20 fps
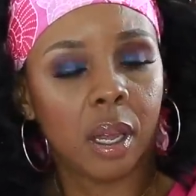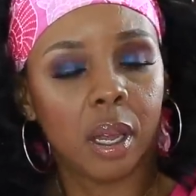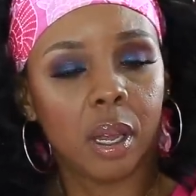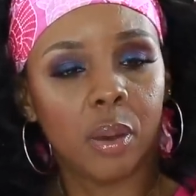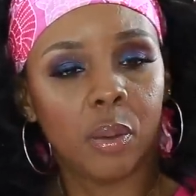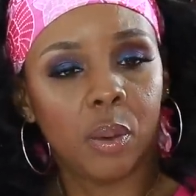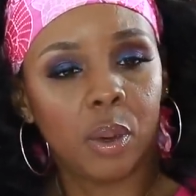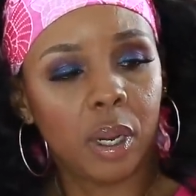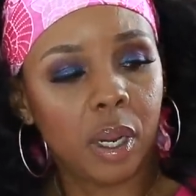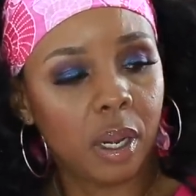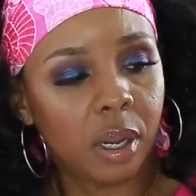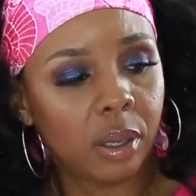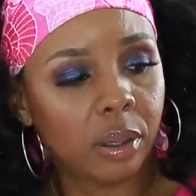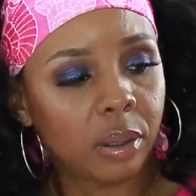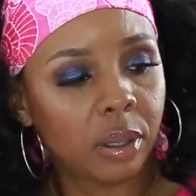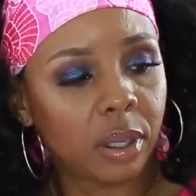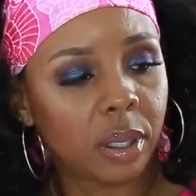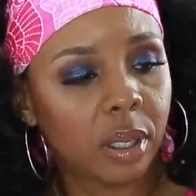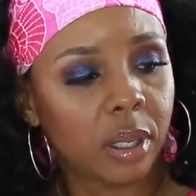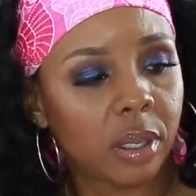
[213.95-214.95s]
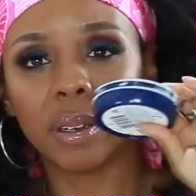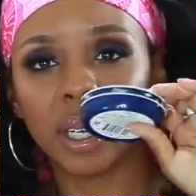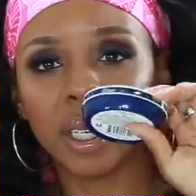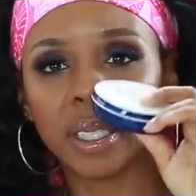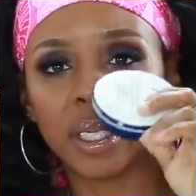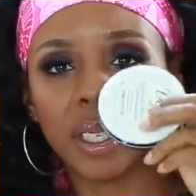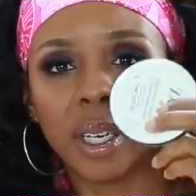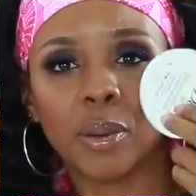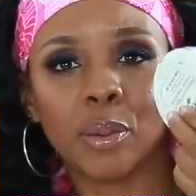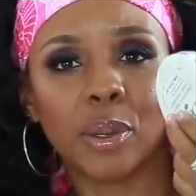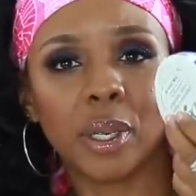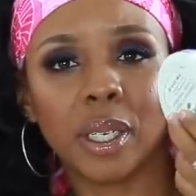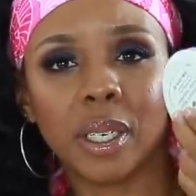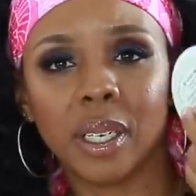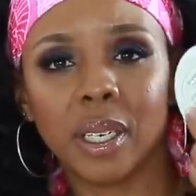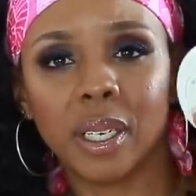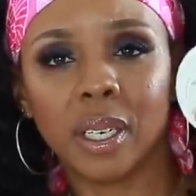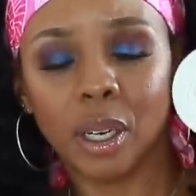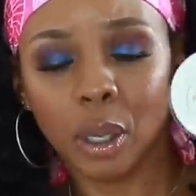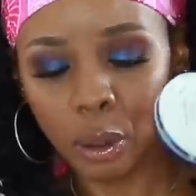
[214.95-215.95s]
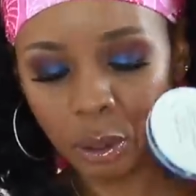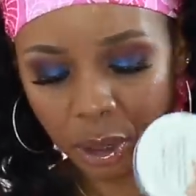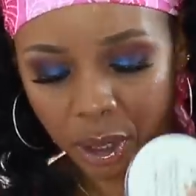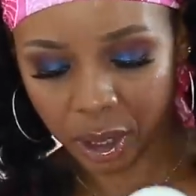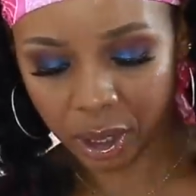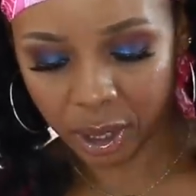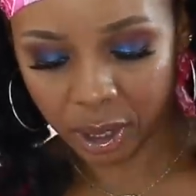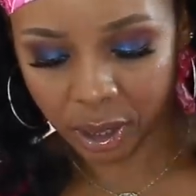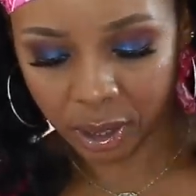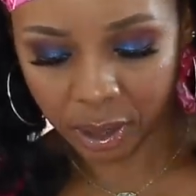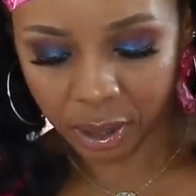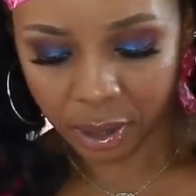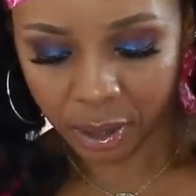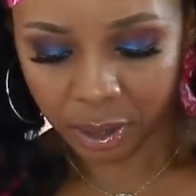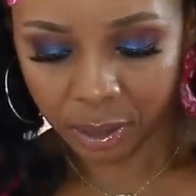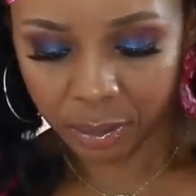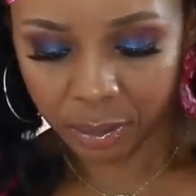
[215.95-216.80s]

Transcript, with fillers: and what else so let's say we need lotion